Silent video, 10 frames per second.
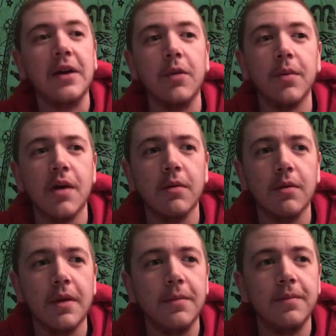He will
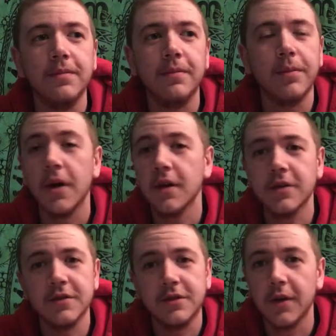probably bark,
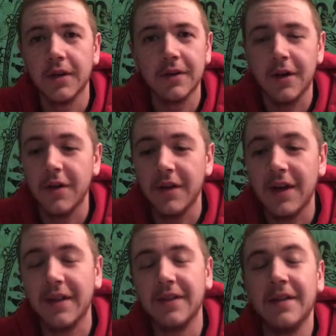snore, all that.